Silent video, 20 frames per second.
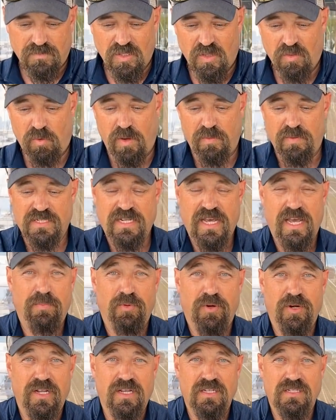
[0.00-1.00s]
The way we
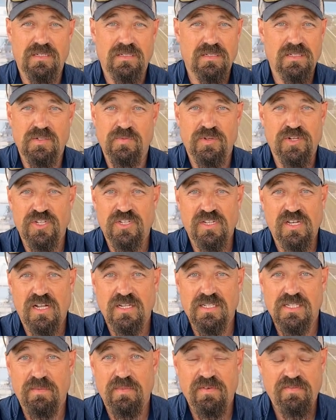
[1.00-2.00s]
taper it is we just
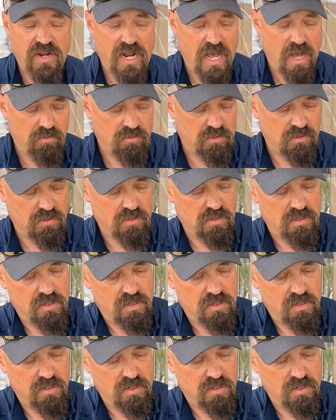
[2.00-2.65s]
cut some of it out.